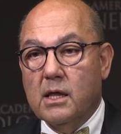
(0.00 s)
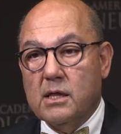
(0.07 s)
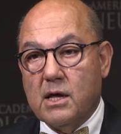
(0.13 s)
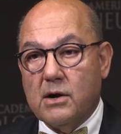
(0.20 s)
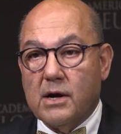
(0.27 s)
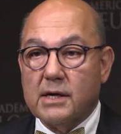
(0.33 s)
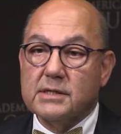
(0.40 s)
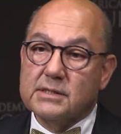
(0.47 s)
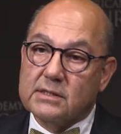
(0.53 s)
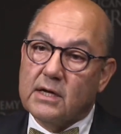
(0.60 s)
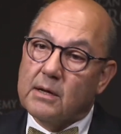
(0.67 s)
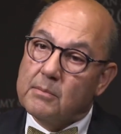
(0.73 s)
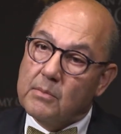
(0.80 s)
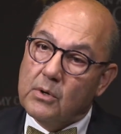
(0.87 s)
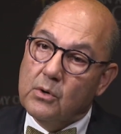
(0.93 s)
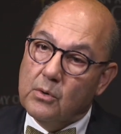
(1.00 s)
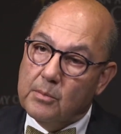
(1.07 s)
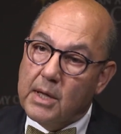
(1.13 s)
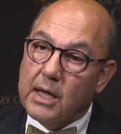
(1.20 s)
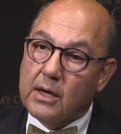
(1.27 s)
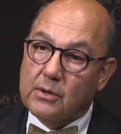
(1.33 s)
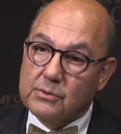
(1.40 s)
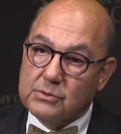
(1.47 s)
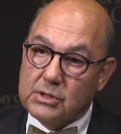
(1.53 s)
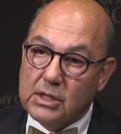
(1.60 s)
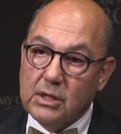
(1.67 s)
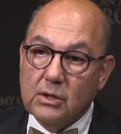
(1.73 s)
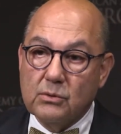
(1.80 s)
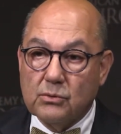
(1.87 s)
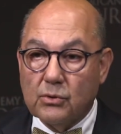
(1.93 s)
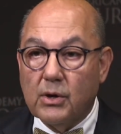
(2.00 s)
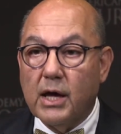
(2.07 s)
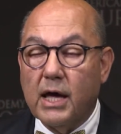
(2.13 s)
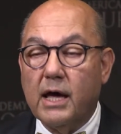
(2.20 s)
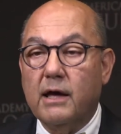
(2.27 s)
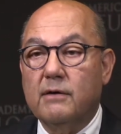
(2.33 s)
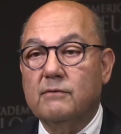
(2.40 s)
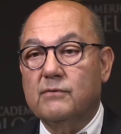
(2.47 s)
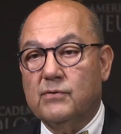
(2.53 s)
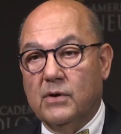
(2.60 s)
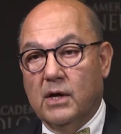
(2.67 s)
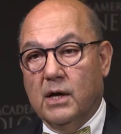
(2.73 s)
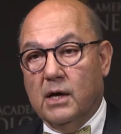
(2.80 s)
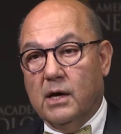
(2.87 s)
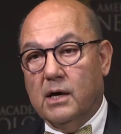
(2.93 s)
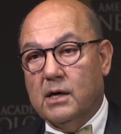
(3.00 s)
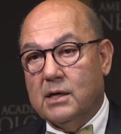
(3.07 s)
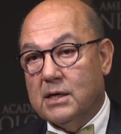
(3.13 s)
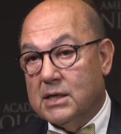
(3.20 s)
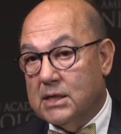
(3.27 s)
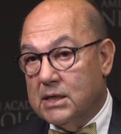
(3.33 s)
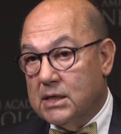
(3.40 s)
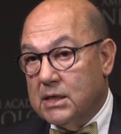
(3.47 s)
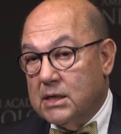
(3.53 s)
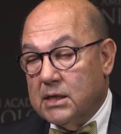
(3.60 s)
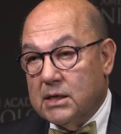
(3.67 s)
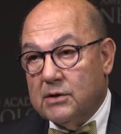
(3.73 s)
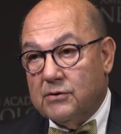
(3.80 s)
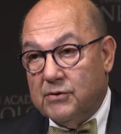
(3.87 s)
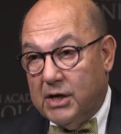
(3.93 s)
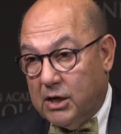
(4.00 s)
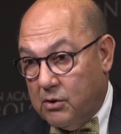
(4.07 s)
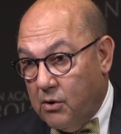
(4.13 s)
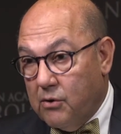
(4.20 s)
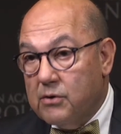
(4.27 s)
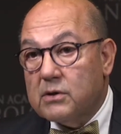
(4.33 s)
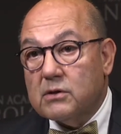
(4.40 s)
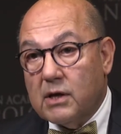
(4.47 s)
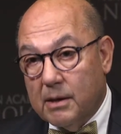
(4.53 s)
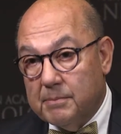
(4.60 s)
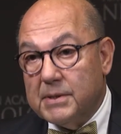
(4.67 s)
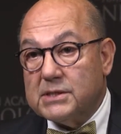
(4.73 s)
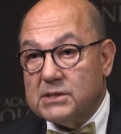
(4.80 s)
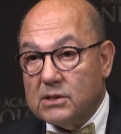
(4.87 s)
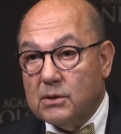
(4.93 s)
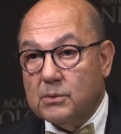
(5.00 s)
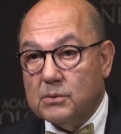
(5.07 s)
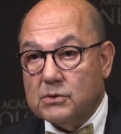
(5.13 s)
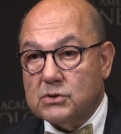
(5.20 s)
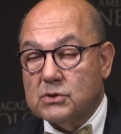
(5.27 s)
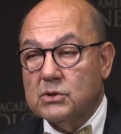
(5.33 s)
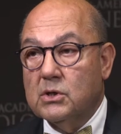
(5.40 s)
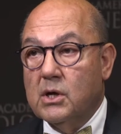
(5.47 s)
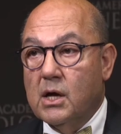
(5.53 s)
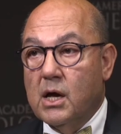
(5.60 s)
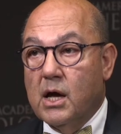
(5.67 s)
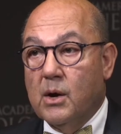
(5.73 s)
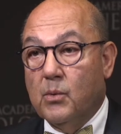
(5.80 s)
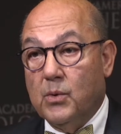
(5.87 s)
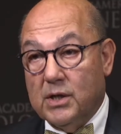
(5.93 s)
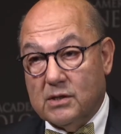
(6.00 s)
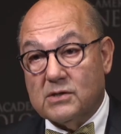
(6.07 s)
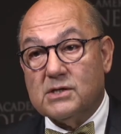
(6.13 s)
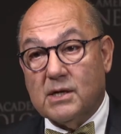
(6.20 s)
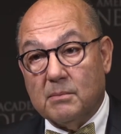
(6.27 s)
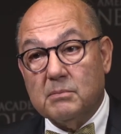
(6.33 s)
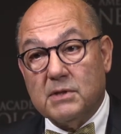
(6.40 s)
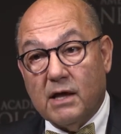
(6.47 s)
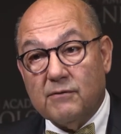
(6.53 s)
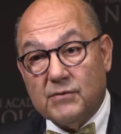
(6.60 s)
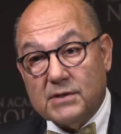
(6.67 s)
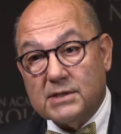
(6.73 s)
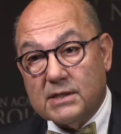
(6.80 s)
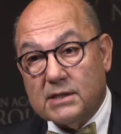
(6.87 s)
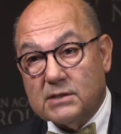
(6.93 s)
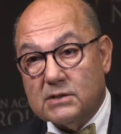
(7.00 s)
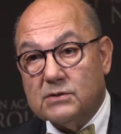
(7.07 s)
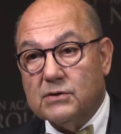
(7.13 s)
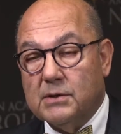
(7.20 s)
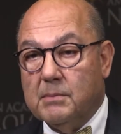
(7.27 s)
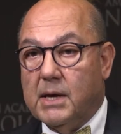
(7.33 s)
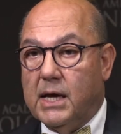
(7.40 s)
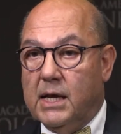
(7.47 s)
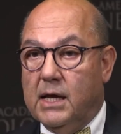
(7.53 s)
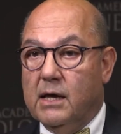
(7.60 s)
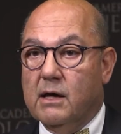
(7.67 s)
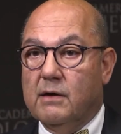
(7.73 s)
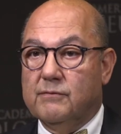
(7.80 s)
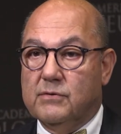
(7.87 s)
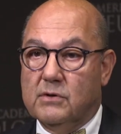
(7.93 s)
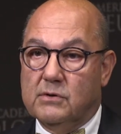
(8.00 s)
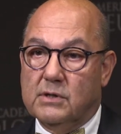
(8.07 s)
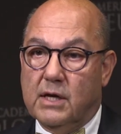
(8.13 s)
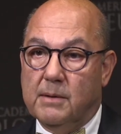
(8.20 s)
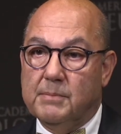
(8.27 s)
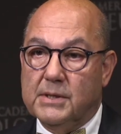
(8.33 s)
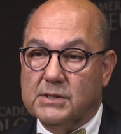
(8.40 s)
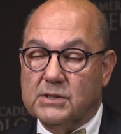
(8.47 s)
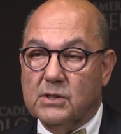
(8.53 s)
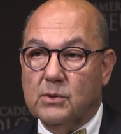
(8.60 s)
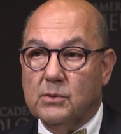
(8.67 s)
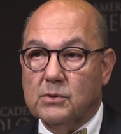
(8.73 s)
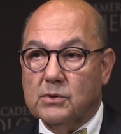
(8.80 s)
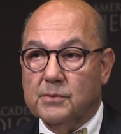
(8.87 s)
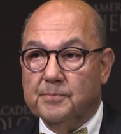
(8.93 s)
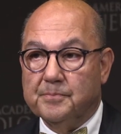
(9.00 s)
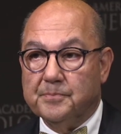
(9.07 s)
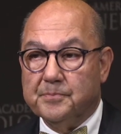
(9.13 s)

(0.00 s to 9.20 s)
There are some who may continue to have uh, recurrent episodes with some deficits remaining after the episode.